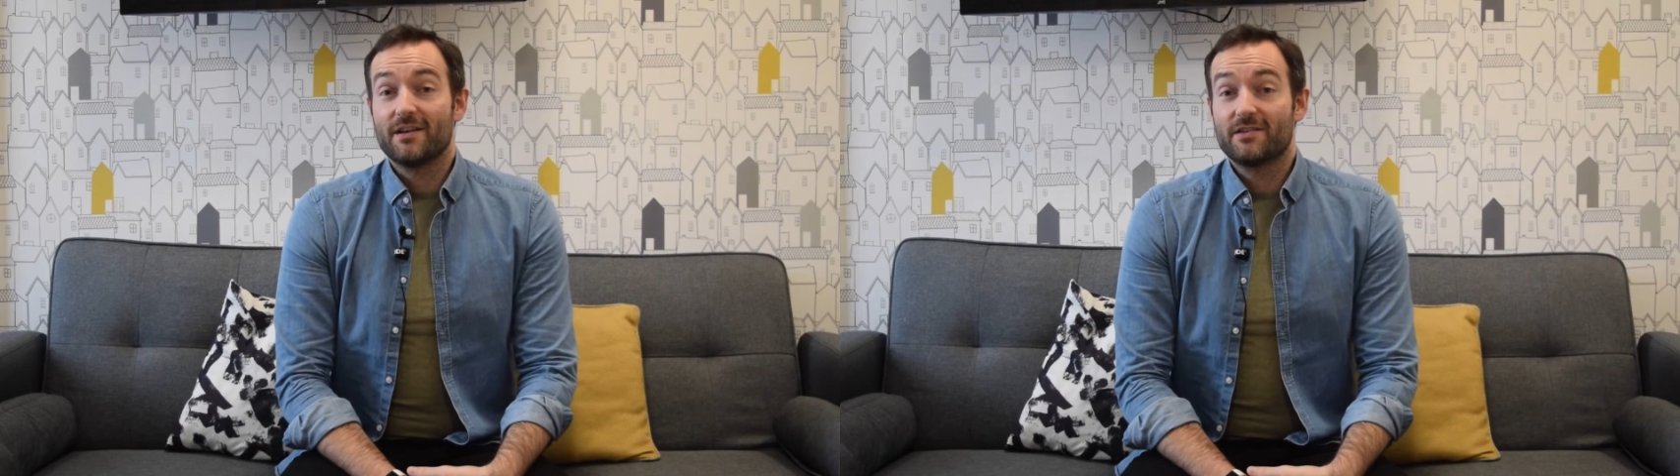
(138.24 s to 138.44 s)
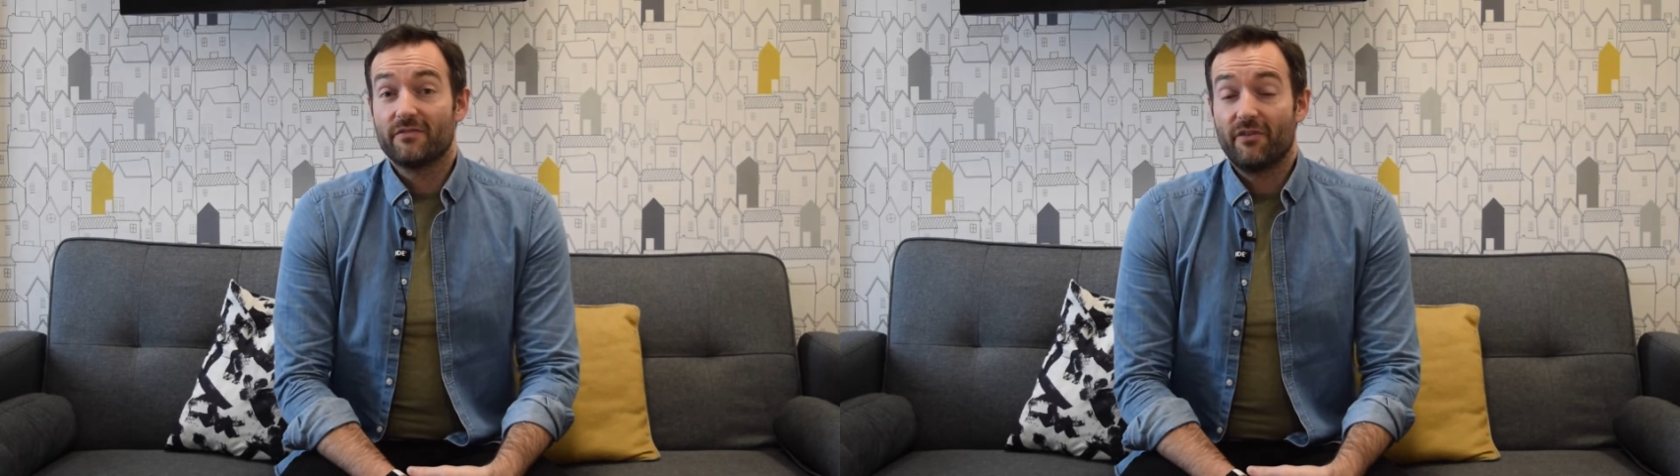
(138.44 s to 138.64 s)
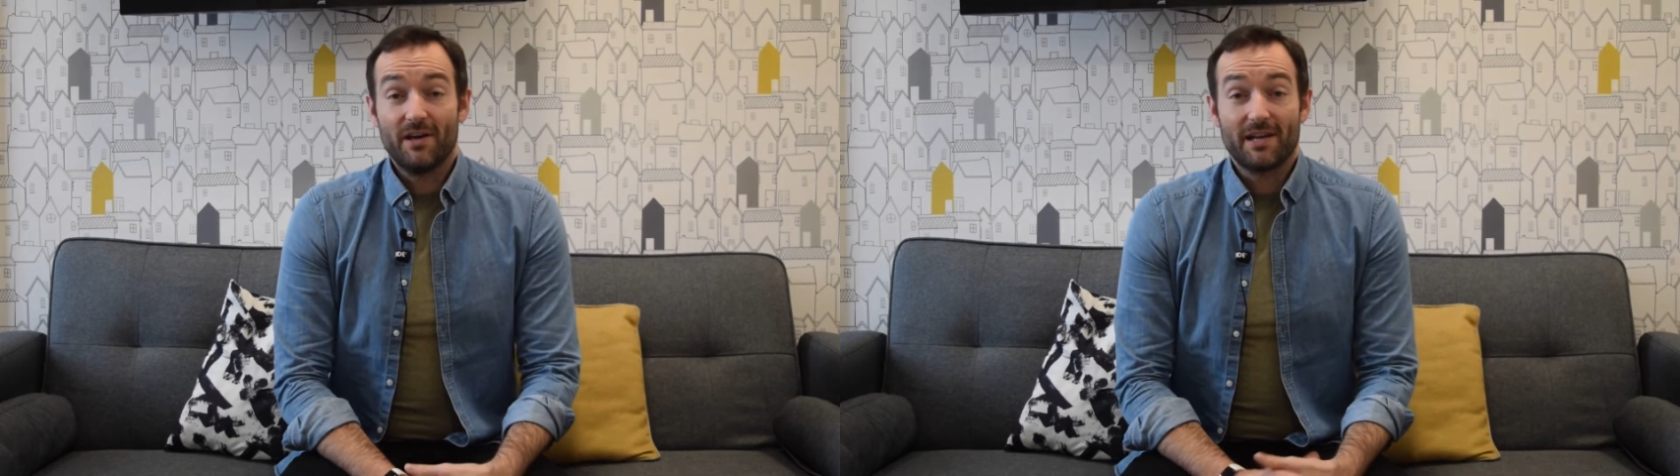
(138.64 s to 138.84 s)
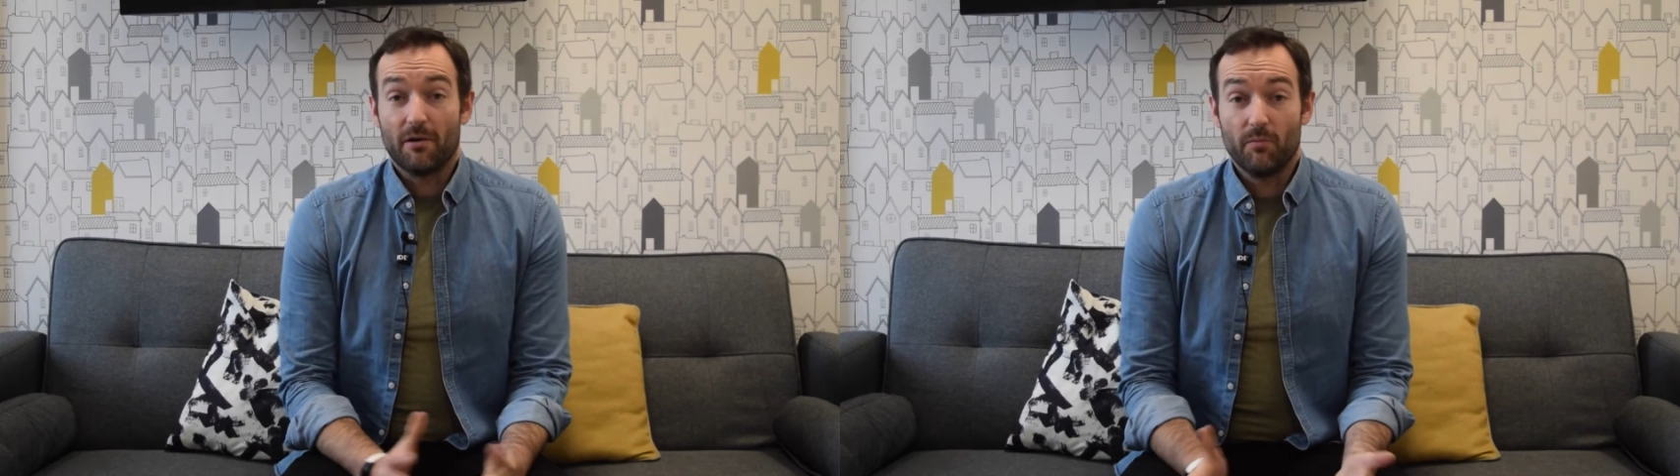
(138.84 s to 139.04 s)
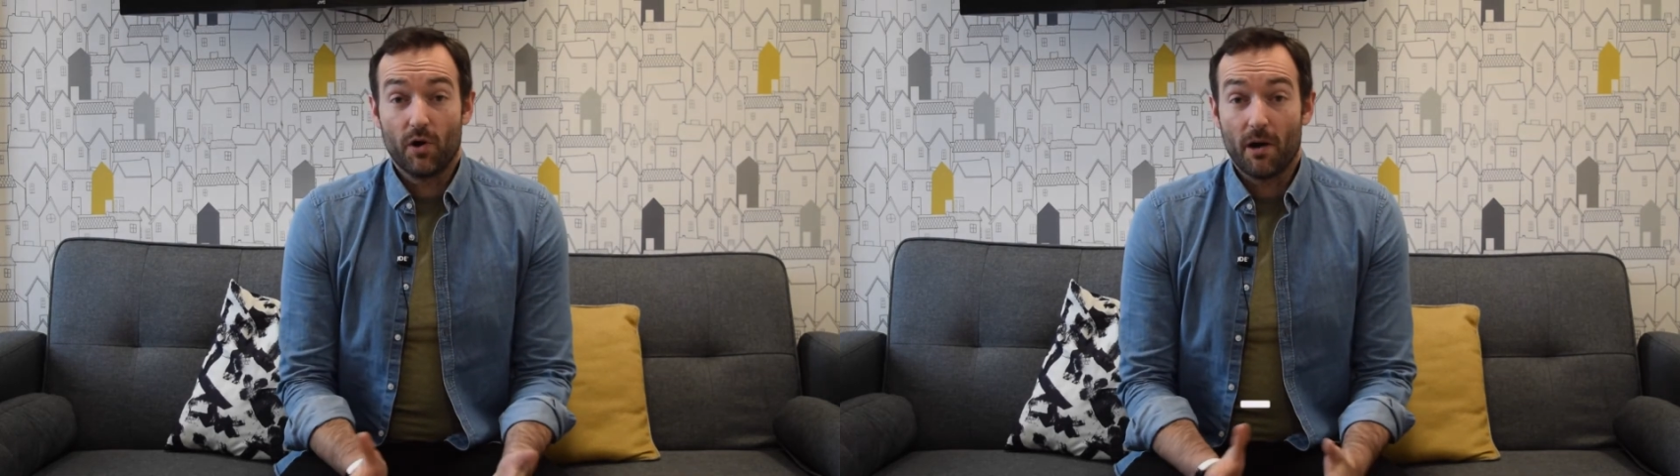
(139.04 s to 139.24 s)
to find out
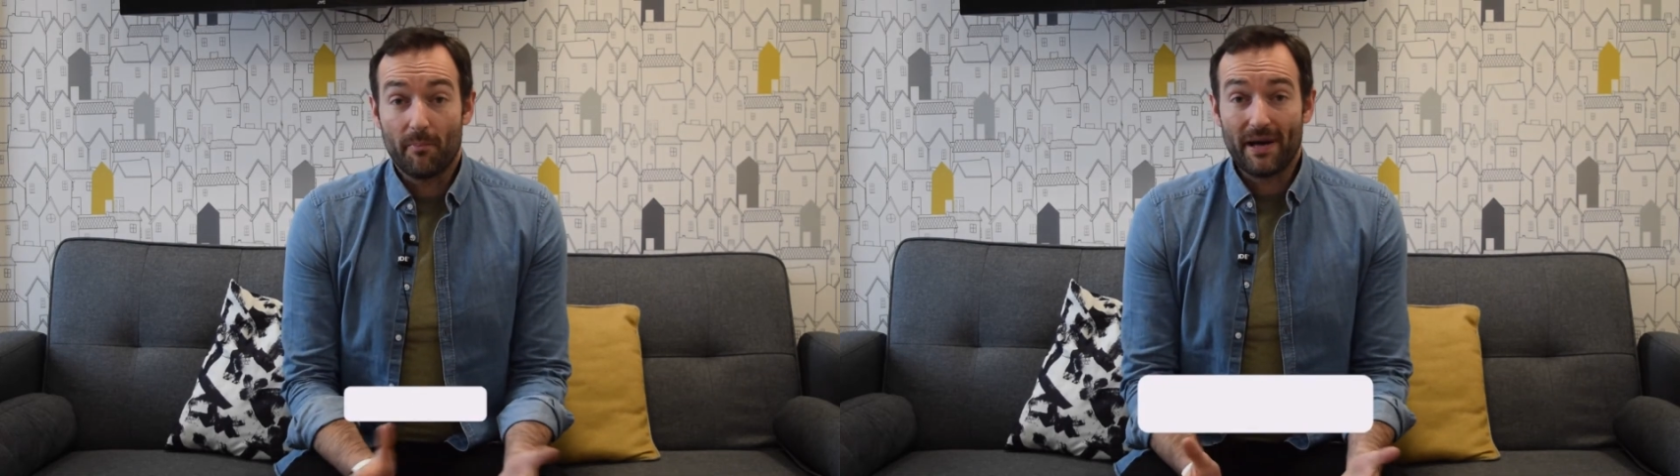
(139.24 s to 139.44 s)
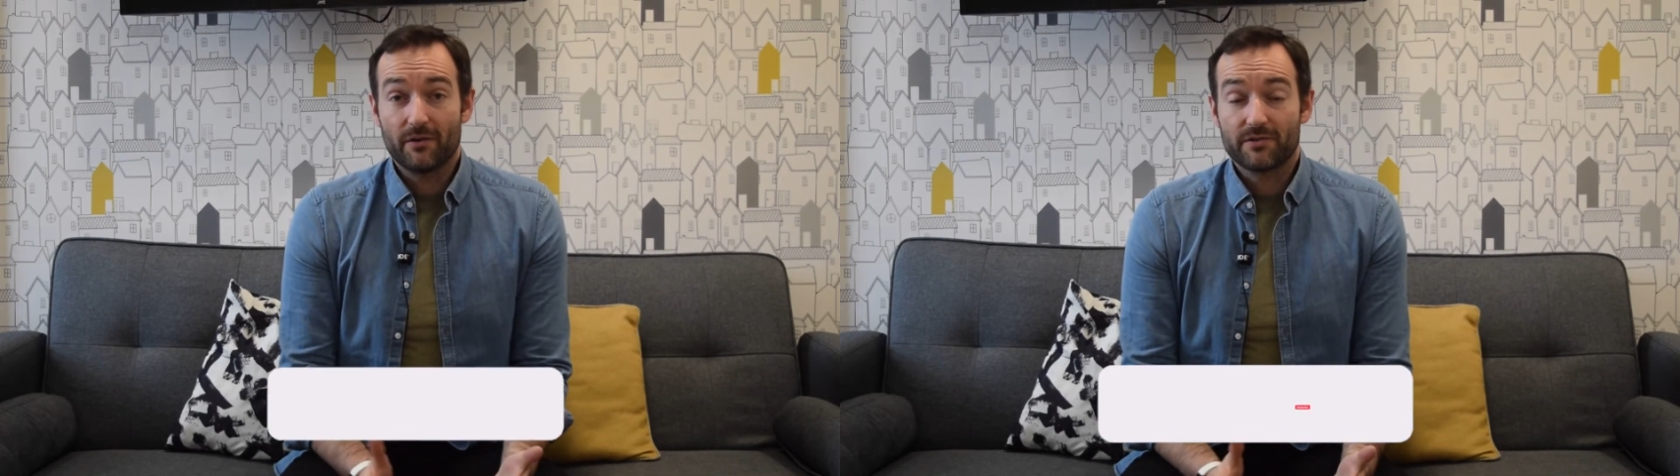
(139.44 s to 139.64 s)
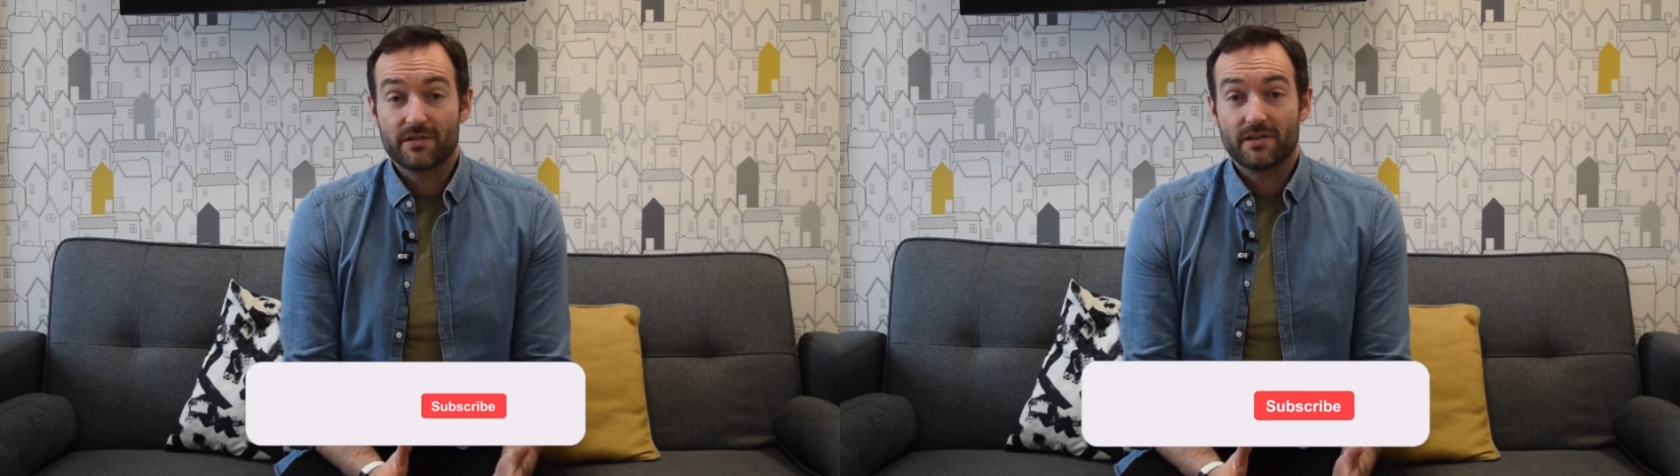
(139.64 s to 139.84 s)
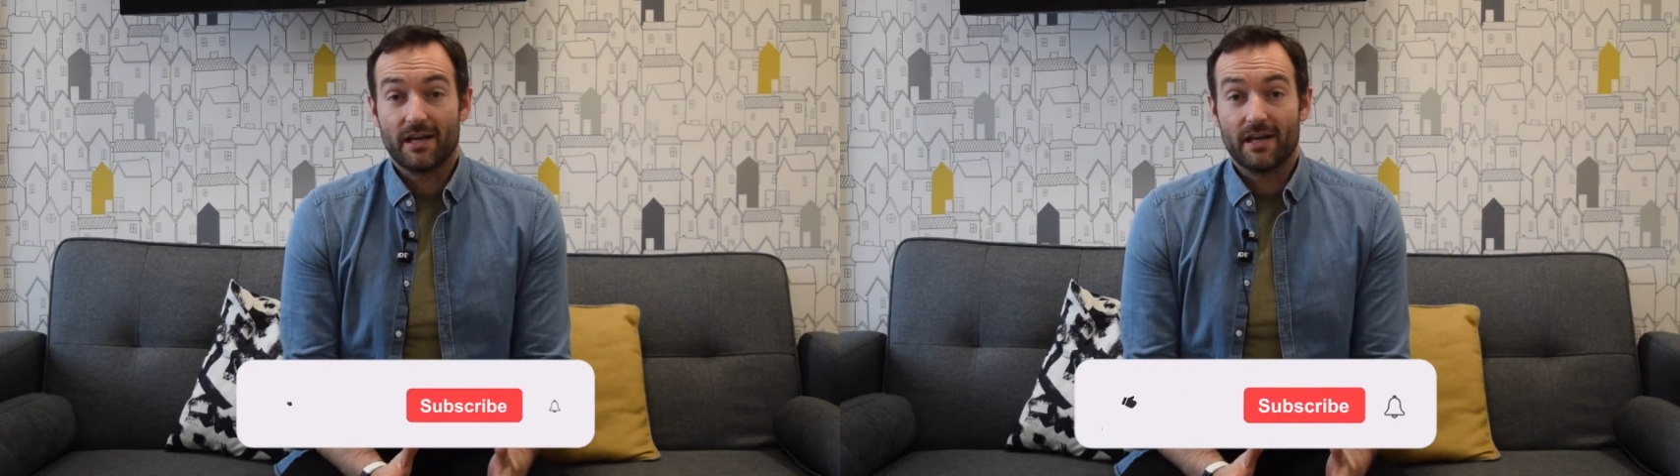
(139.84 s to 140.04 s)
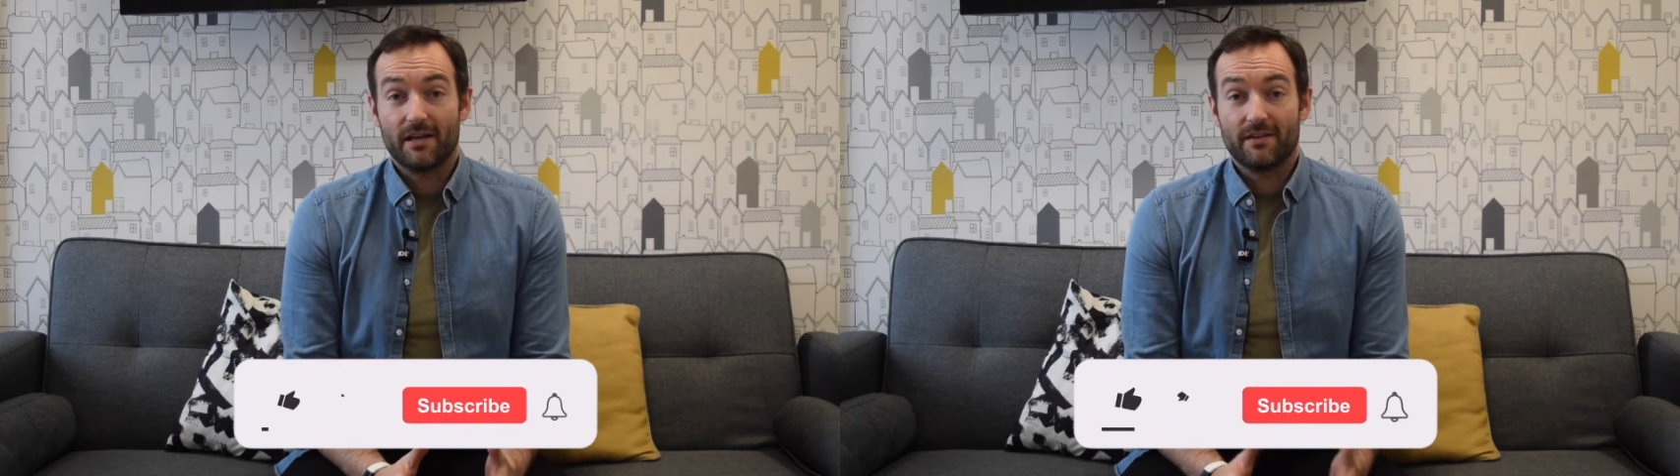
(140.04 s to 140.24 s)
more about uh,